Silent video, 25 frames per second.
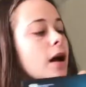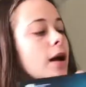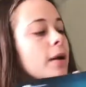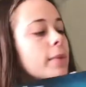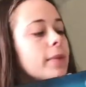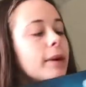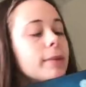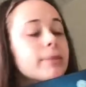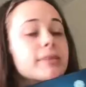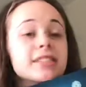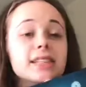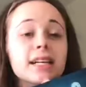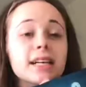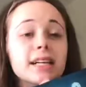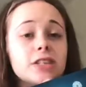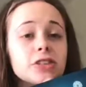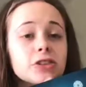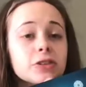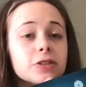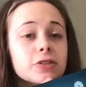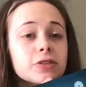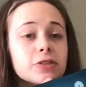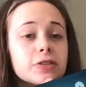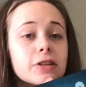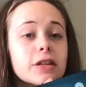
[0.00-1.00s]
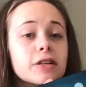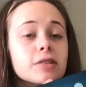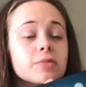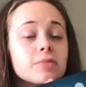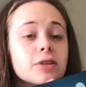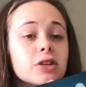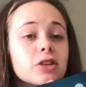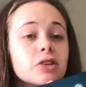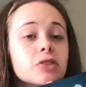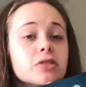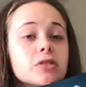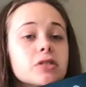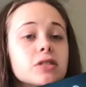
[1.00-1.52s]
But I'm excited to use this
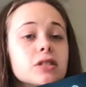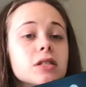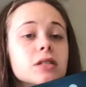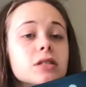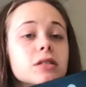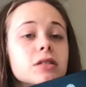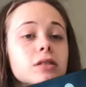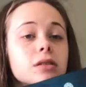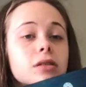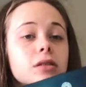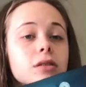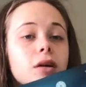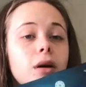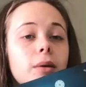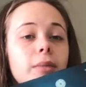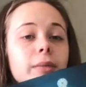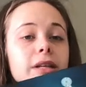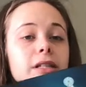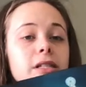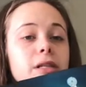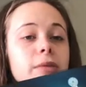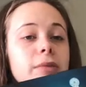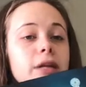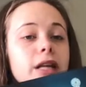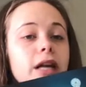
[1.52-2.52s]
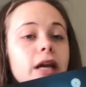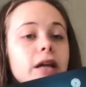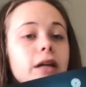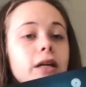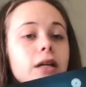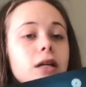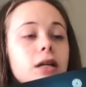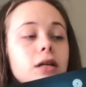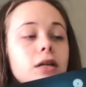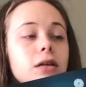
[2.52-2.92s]
because these are meant to be like